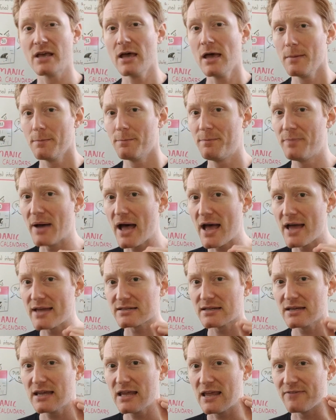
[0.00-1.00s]
but
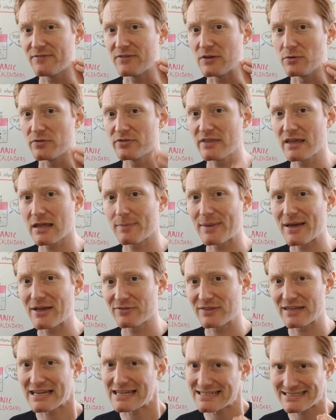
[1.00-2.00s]
if you think about
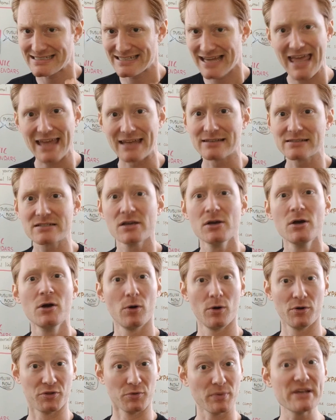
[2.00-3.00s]
the intent
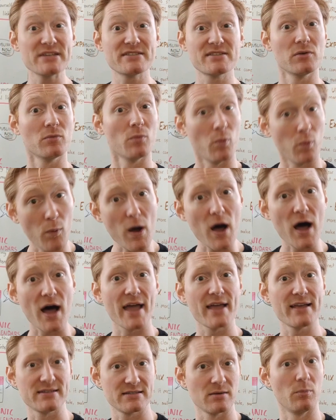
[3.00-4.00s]
or the reason
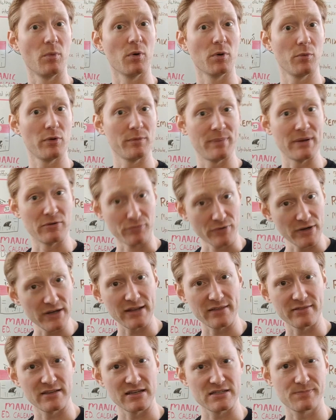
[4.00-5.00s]
why someone would be
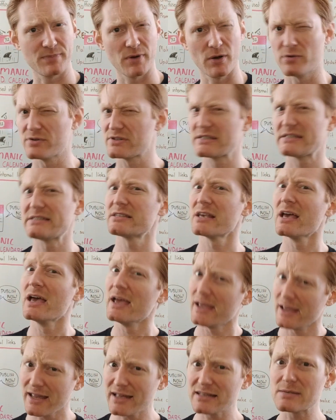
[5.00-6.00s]
reading these posts,
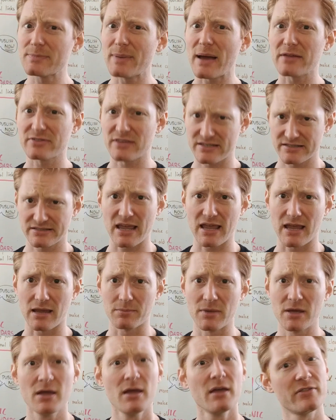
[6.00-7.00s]
it's about the same.
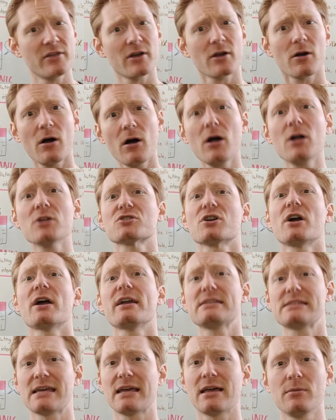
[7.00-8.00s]
They're all trying
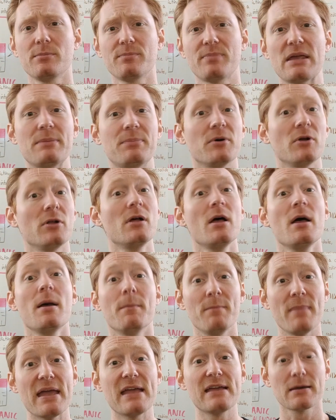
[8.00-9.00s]
to help people
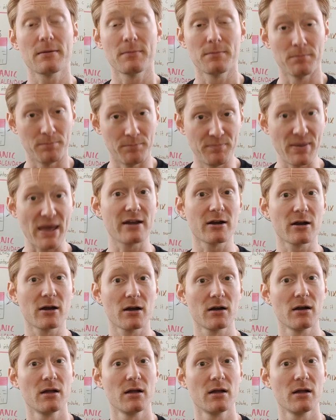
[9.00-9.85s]
make better,